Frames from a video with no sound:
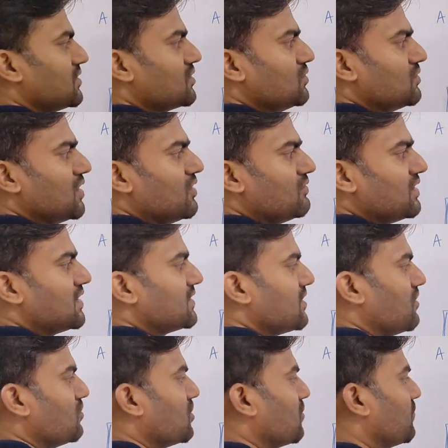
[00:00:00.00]
So now it is
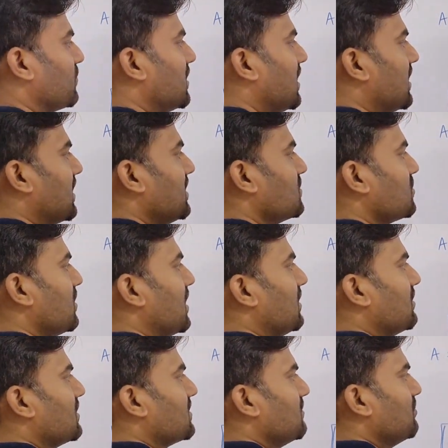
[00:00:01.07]
out of the array, so I
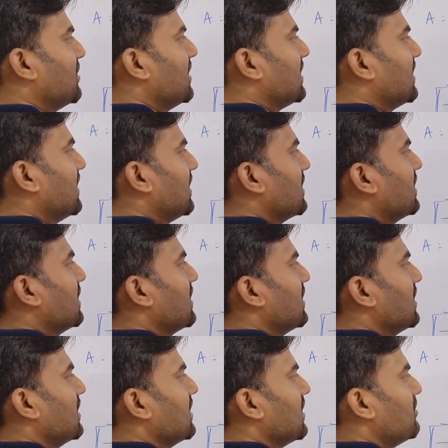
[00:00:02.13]
will simply take
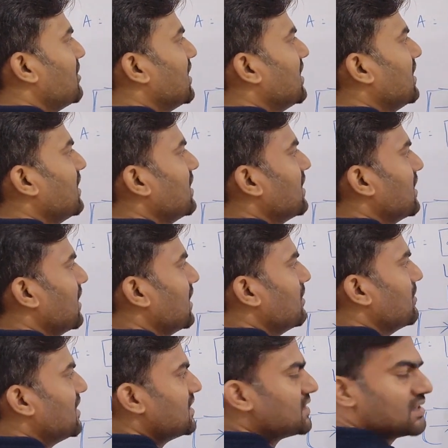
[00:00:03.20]
remaining
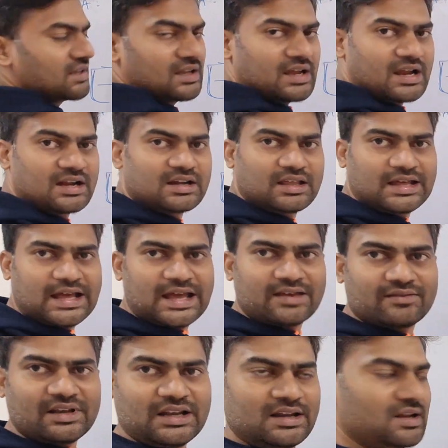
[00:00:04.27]
elements and I
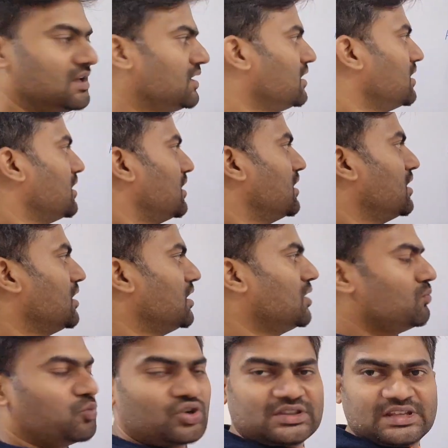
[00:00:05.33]
will
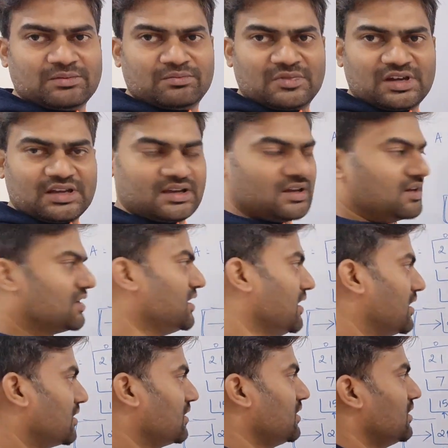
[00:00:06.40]
put them
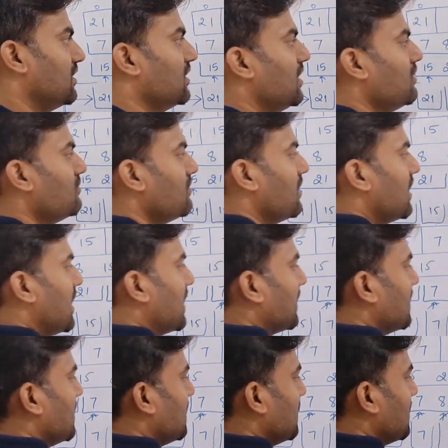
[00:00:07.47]
here. Now
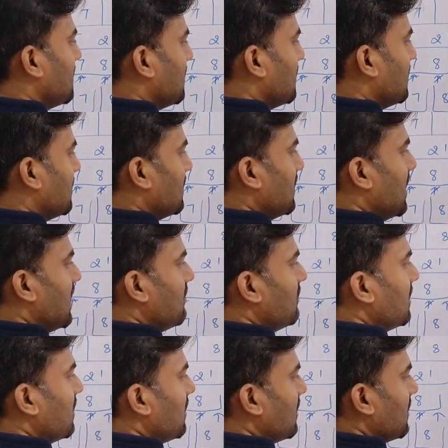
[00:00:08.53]
again I
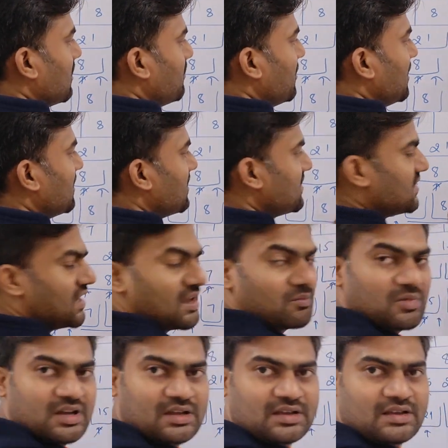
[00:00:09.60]
will repeat the
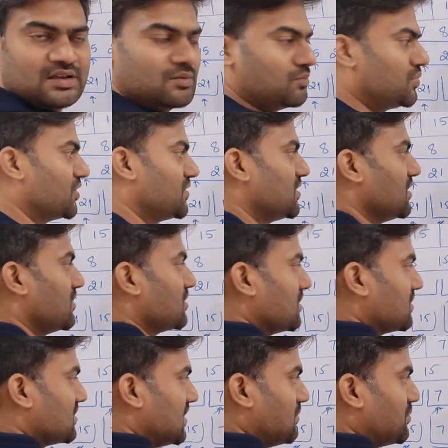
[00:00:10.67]
same
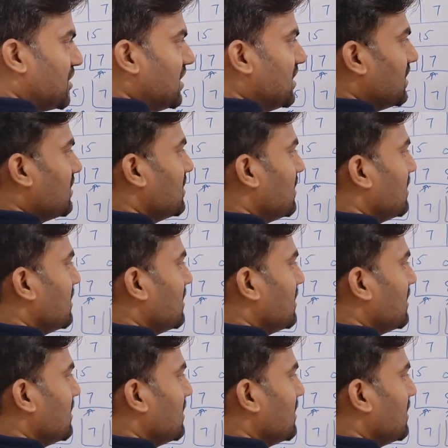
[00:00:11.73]
step here.